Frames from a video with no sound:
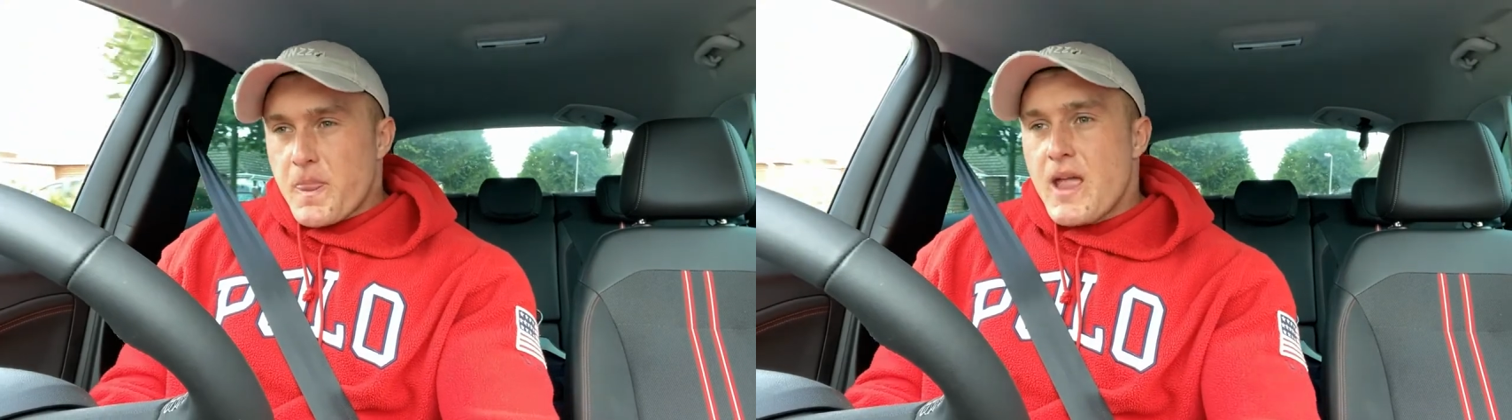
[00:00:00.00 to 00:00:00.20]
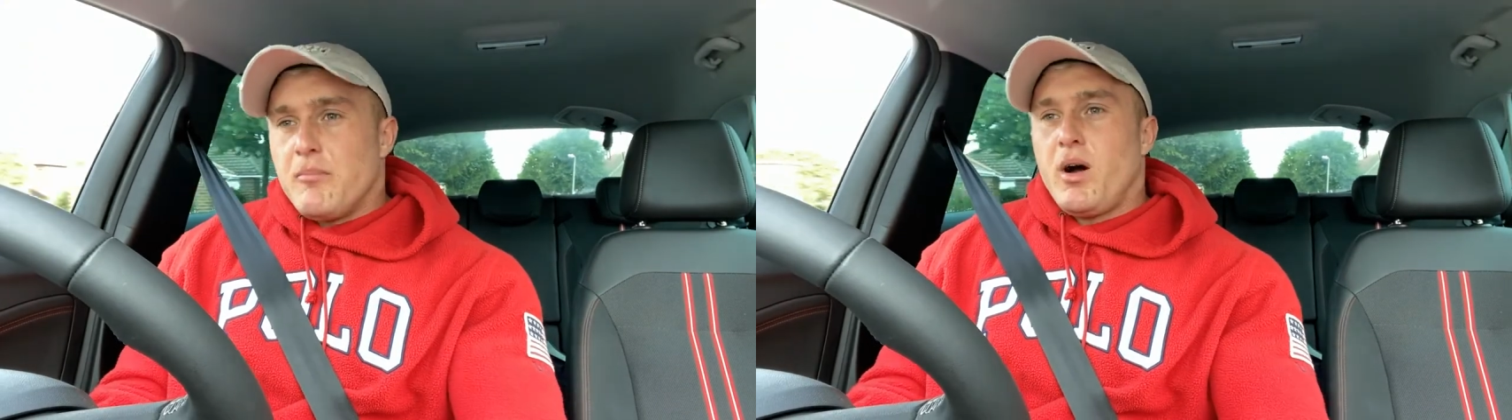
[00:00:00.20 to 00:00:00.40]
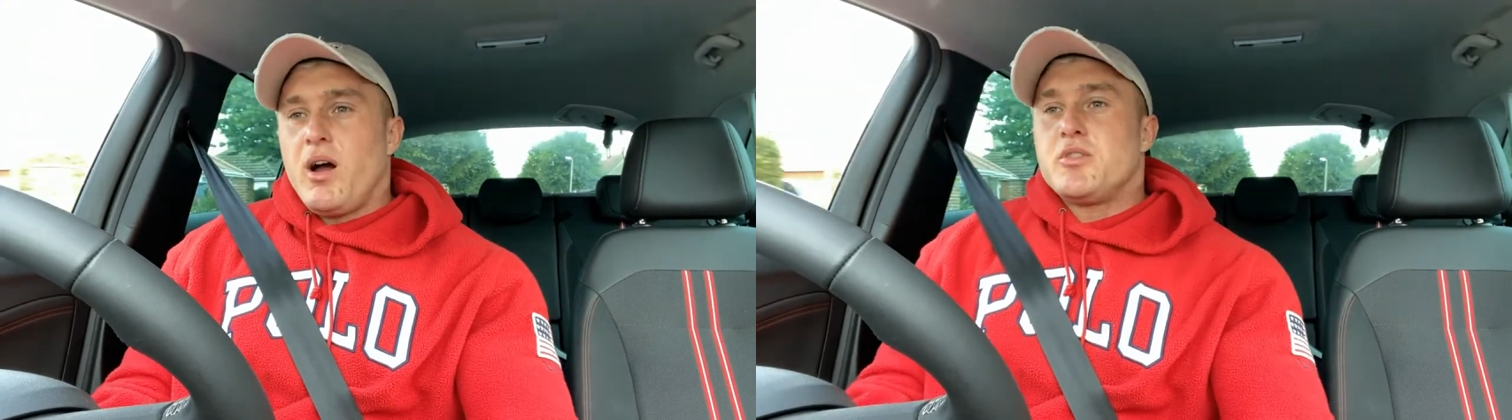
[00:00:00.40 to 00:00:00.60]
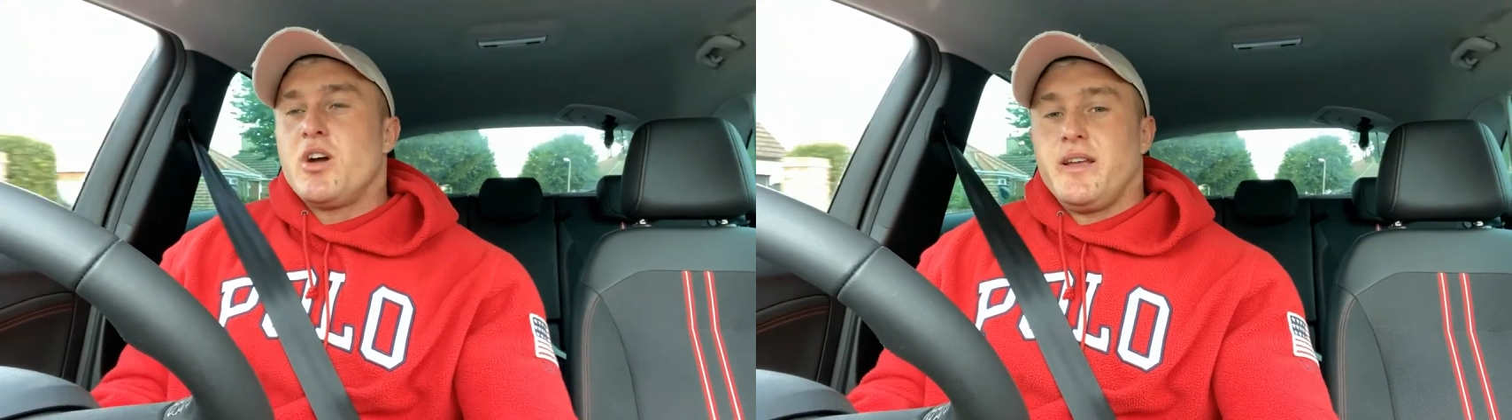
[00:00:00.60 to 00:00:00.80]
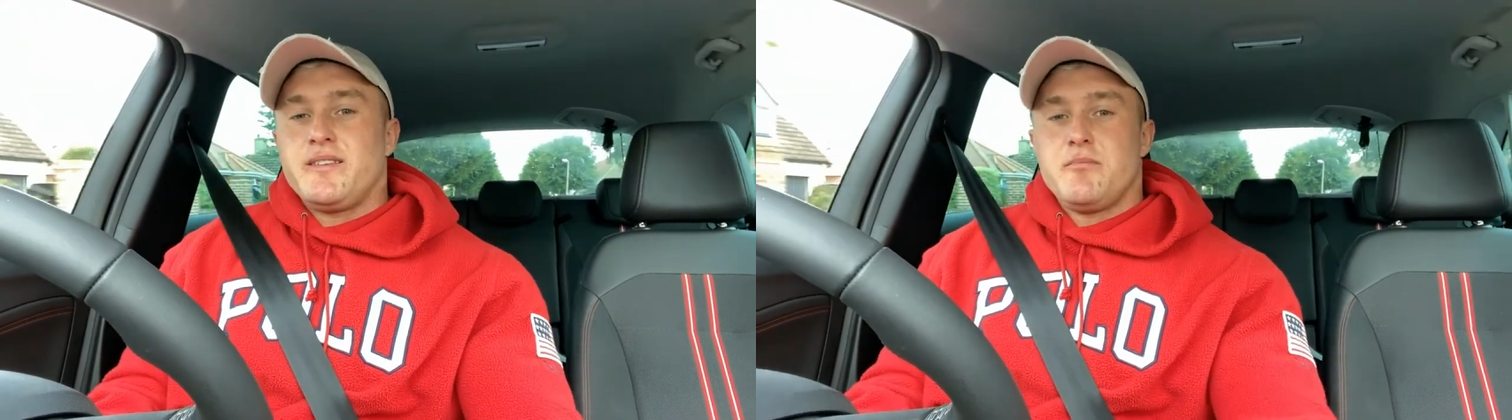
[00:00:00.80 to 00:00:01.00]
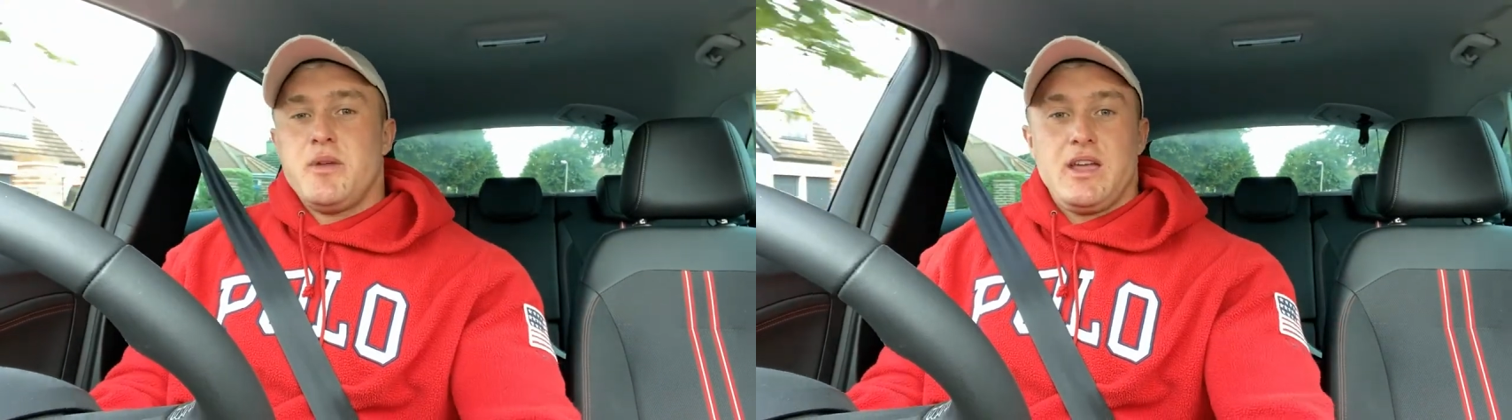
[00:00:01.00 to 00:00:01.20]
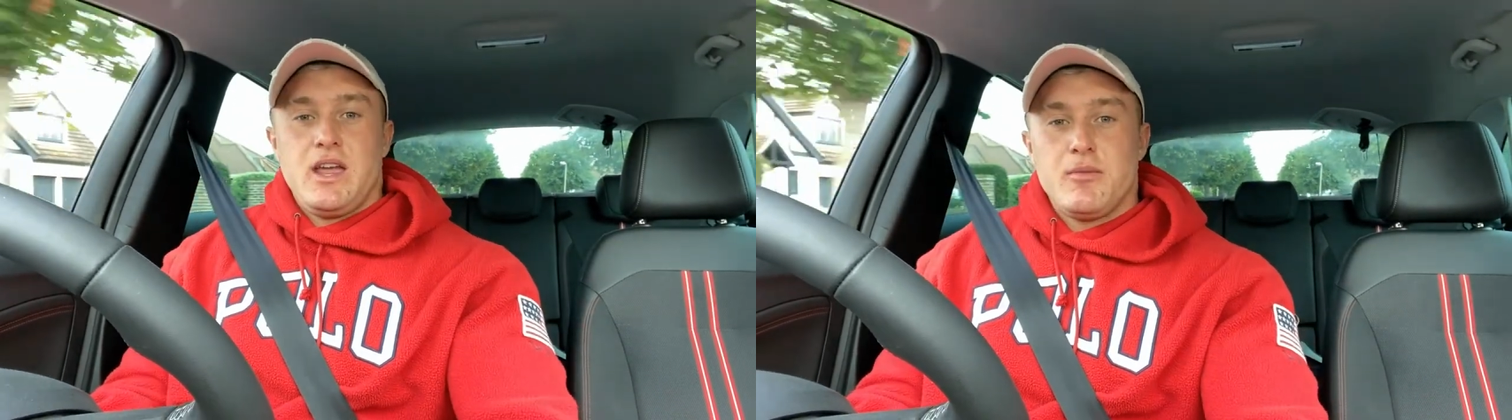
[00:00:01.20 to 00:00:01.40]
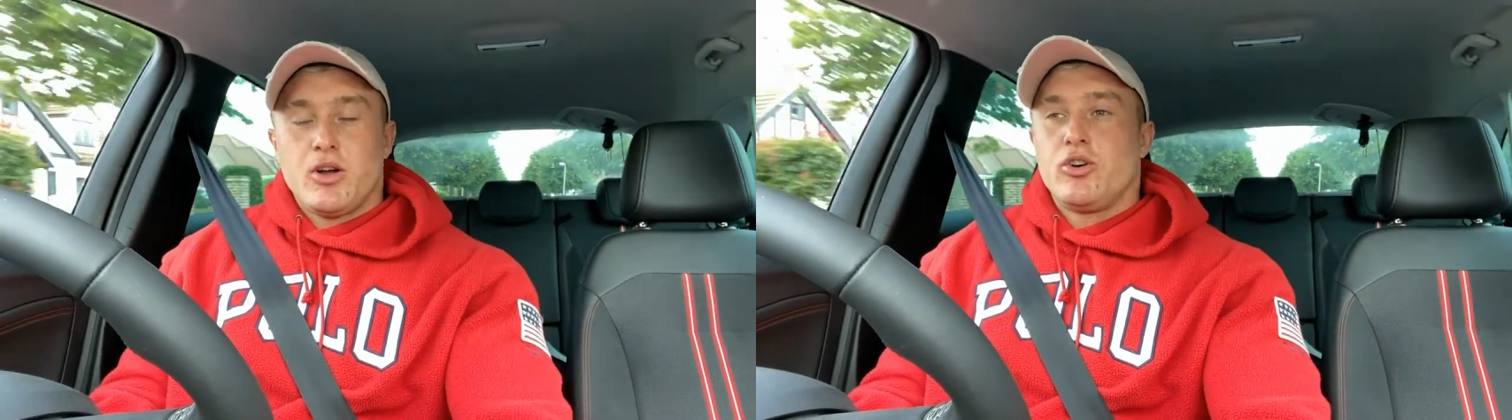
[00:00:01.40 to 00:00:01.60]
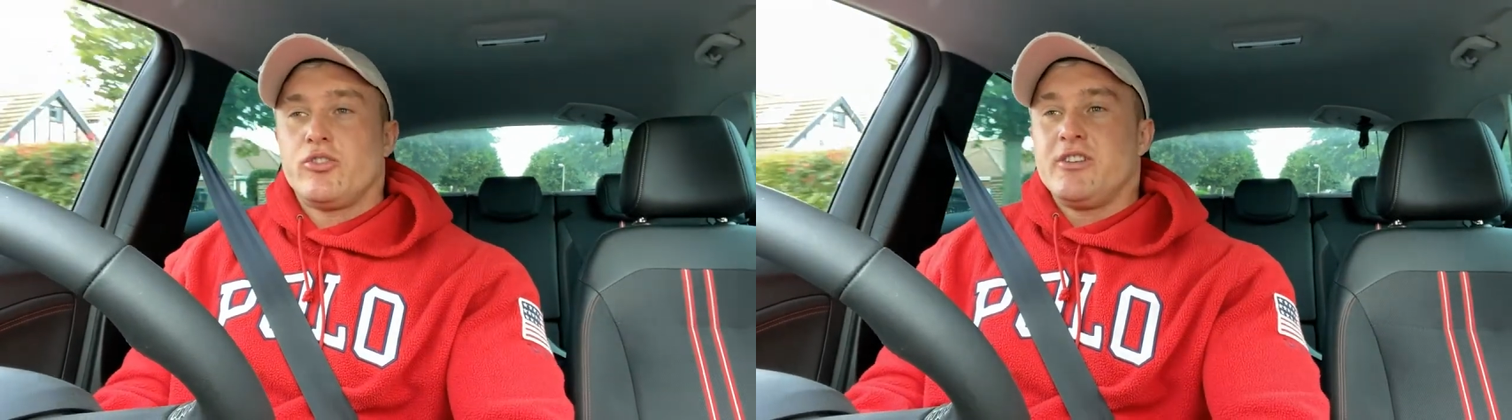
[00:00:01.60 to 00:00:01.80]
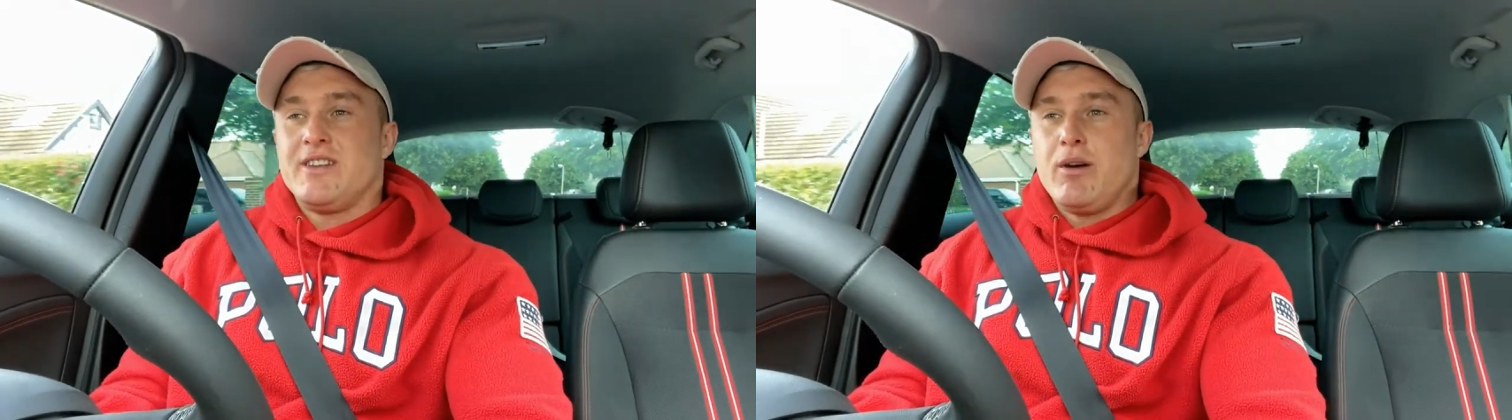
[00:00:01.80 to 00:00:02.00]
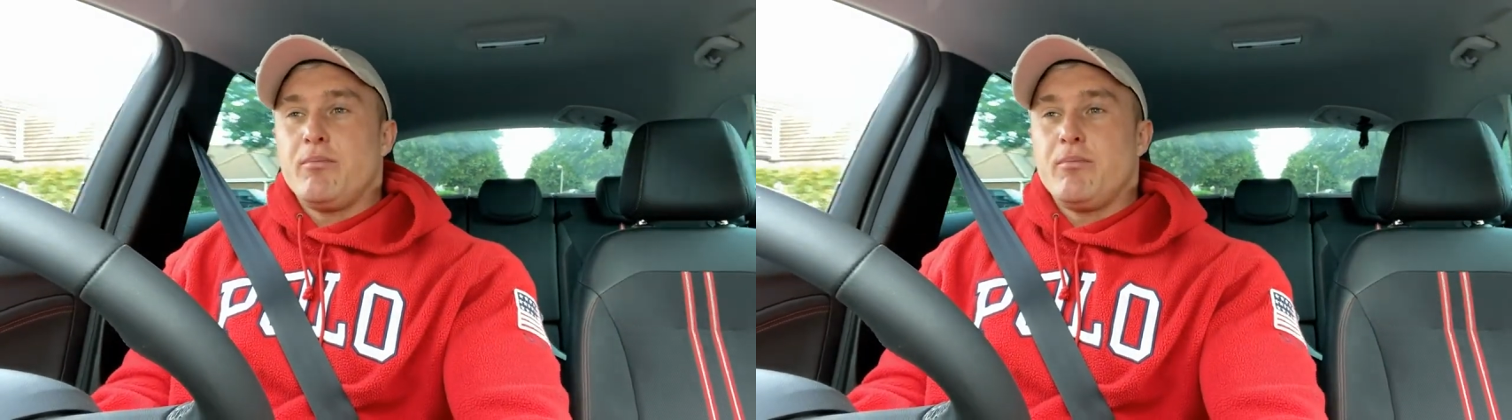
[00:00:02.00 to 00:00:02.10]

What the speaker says: But I'm going to meet him at Costa now,